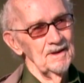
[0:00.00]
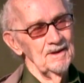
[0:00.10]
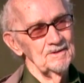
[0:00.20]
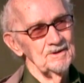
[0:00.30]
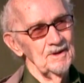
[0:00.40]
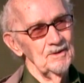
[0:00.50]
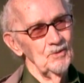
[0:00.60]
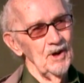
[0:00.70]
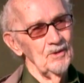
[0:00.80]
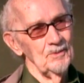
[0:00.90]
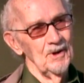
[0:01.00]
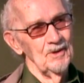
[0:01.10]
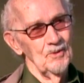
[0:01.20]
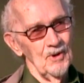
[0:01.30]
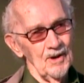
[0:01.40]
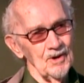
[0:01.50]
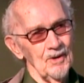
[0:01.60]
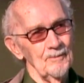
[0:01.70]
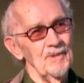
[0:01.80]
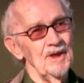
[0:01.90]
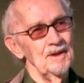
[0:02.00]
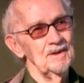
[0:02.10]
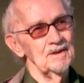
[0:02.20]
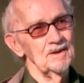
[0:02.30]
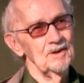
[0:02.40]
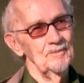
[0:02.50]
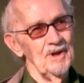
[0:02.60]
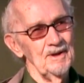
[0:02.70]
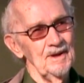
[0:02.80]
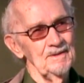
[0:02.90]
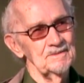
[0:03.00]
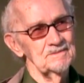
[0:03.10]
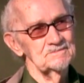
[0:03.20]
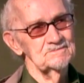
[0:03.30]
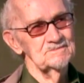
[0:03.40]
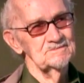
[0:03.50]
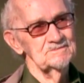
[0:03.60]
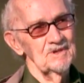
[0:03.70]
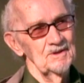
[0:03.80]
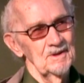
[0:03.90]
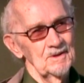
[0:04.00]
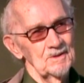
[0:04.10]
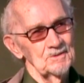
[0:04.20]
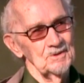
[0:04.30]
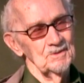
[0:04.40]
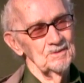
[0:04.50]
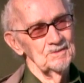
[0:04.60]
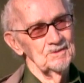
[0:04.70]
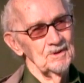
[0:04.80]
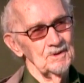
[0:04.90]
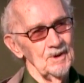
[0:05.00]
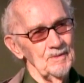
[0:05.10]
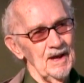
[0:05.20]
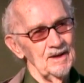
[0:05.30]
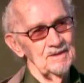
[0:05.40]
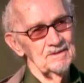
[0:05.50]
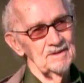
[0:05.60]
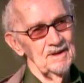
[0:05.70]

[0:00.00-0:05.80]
as a welcoming committee to come out.